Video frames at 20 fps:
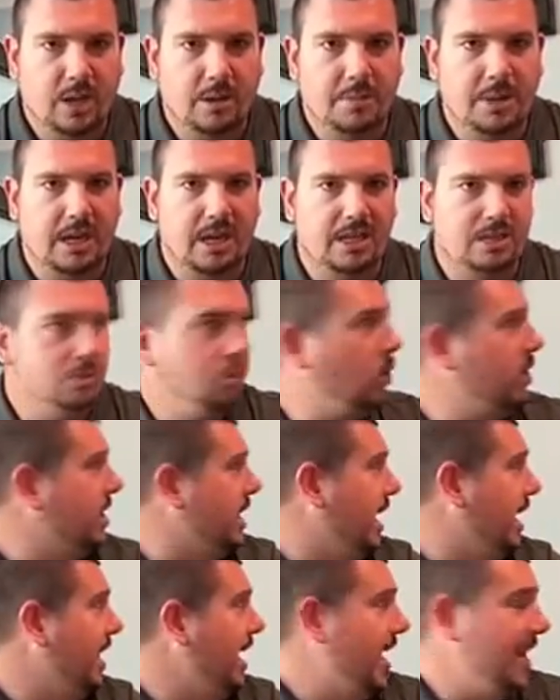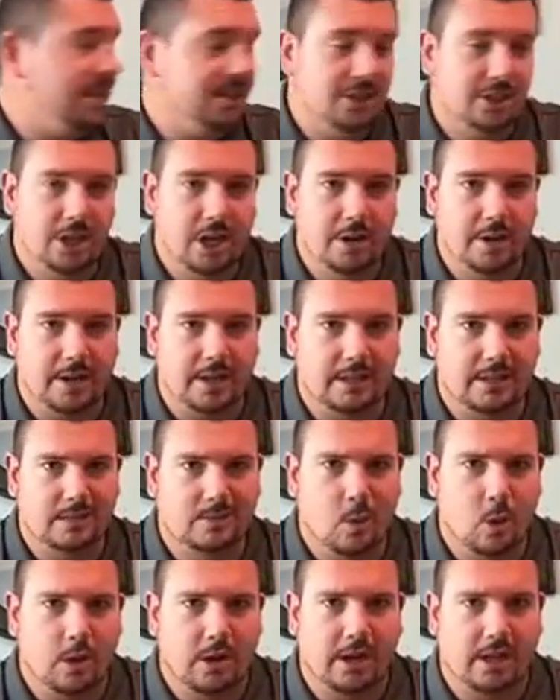Because what that ad is showing is
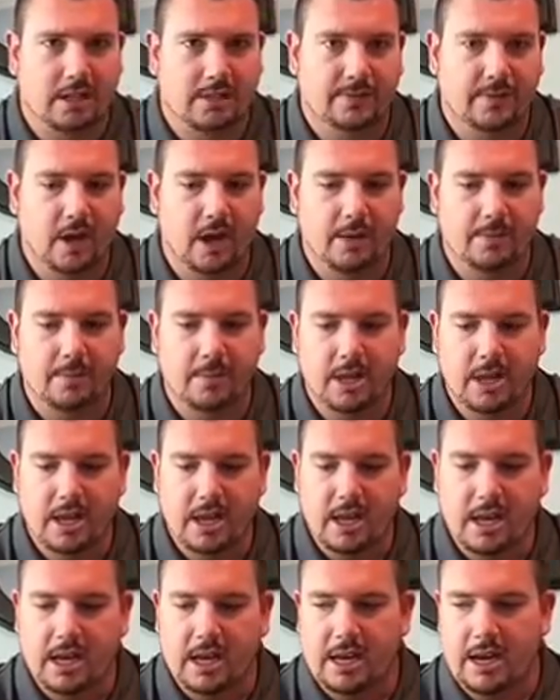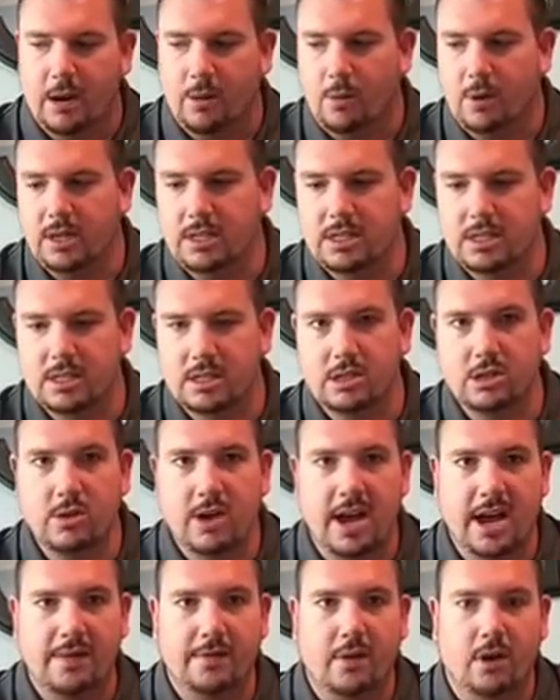smoking is fun. Now, once you
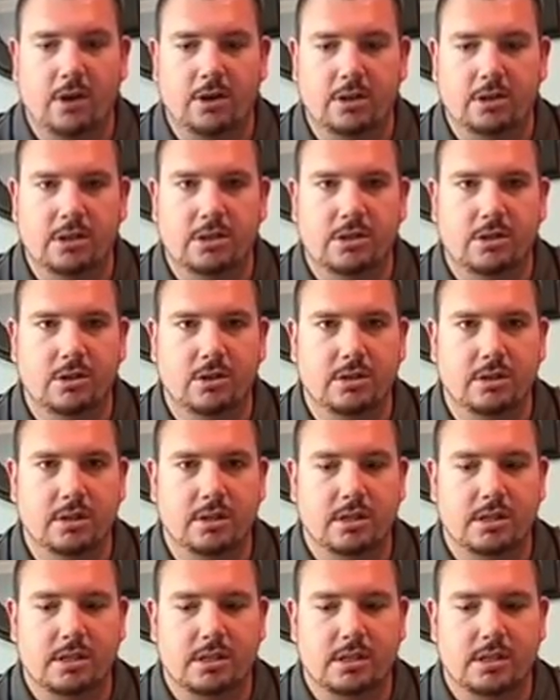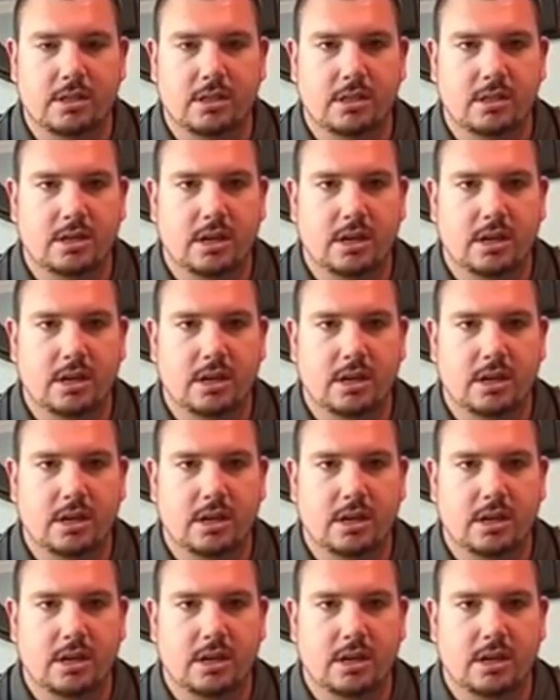have all your students